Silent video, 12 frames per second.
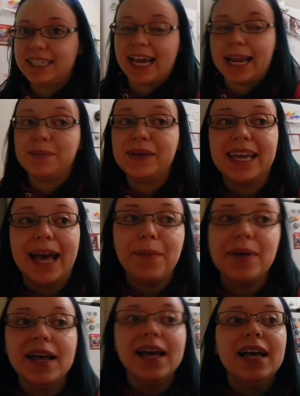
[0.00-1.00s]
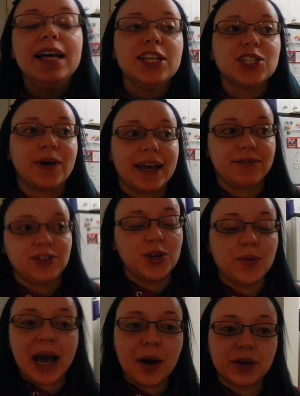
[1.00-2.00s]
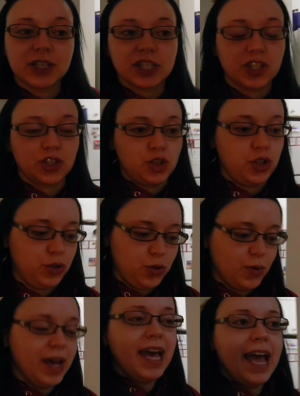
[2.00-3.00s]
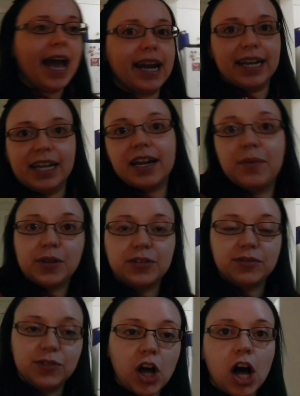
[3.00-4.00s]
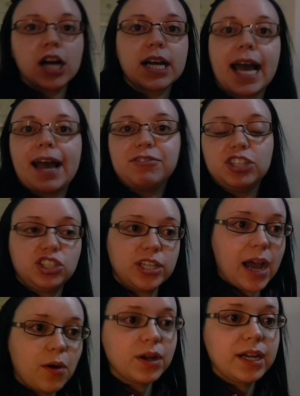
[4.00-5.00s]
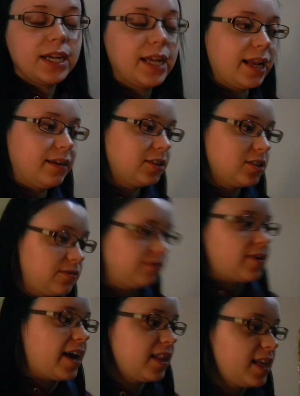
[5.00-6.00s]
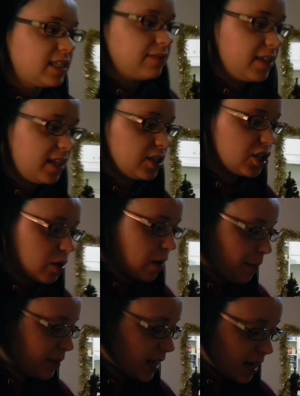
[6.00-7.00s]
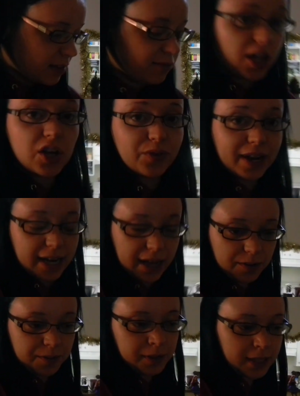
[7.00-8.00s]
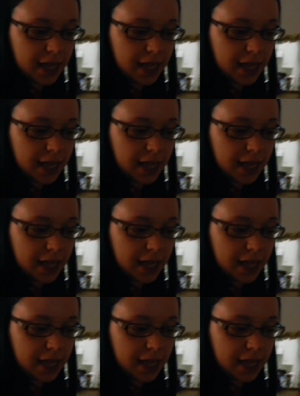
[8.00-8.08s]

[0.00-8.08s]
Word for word: ten p m, so I have two hours to edit and upload the vlog. I have to shower and just finalize everything. So I'm going to edit the vlog right now.